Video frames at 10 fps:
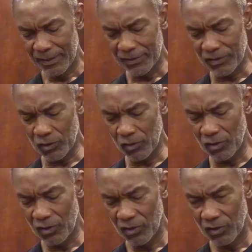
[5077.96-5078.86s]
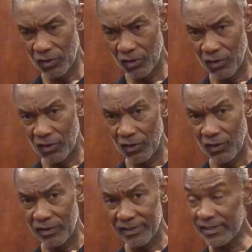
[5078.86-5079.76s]
So
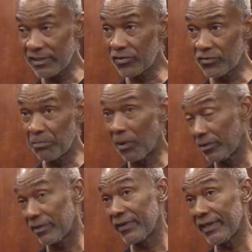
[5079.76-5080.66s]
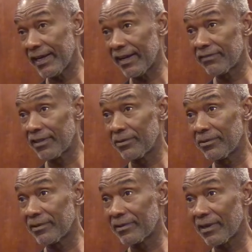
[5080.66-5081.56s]
this is about 3 PM,
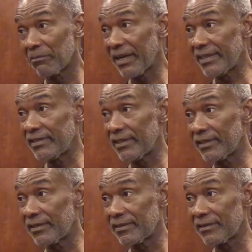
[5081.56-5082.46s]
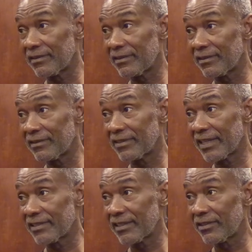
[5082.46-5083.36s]
and by 6, Chris
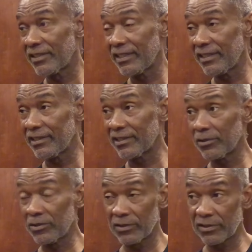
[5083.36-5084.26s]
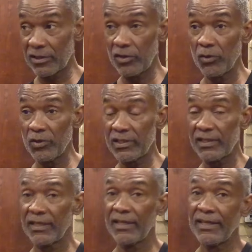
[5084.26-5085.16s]
has accreditation, which was
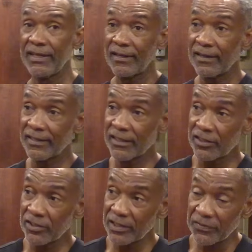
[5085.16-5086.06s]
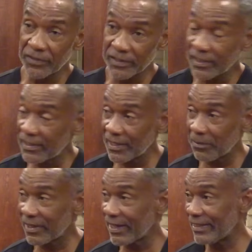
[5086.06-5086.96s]
closed on the 31st of
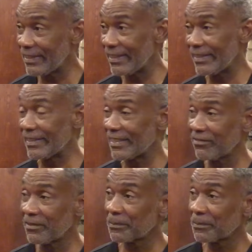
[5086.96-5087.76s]
December, 1987.